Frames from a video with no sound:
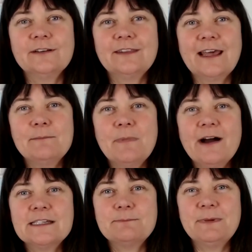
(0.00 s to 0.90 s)
They
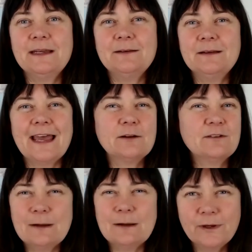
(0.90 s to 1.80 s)
might be at a
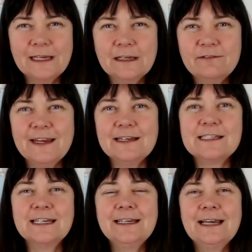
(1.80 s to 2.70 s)
networking
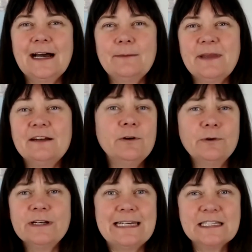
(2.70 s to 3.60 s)
event, and a
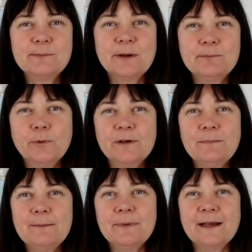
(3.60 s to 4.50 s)
very desperate board
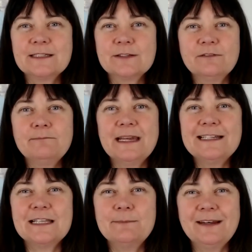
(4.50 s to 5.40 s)
member sort of
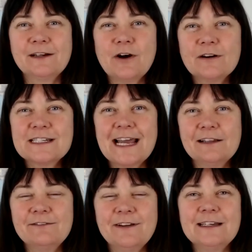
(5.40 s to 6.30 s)
meets them in a cocktail
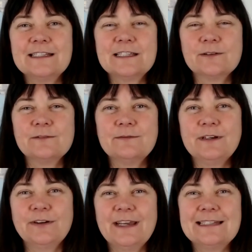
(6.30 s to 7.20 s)
event and sort of,
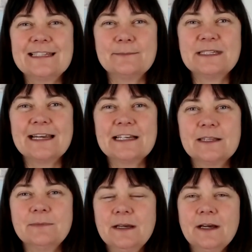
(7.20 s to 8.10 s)
ends up saying to
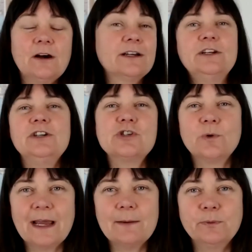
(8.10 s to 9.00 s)
them, oh, can you
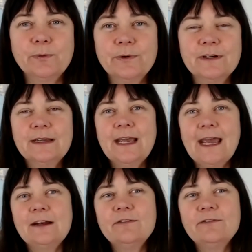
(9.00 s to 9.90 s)
join our board?
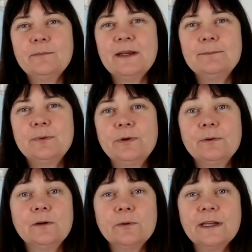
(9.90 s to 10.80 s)
And often people who are
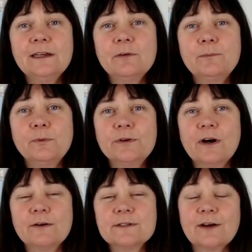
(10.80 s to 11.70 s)
looking for board
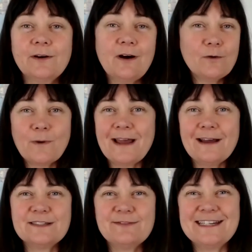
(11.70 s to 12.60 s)
roles go, oh, wow,
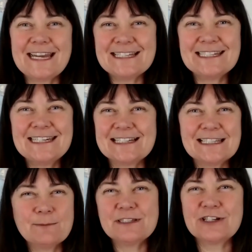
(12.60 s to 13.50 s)
it's fantastic.
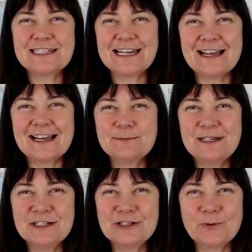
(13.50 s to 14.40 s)
Someone's just asked me
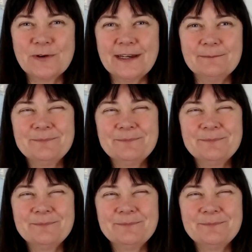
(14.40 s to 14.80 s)
to join.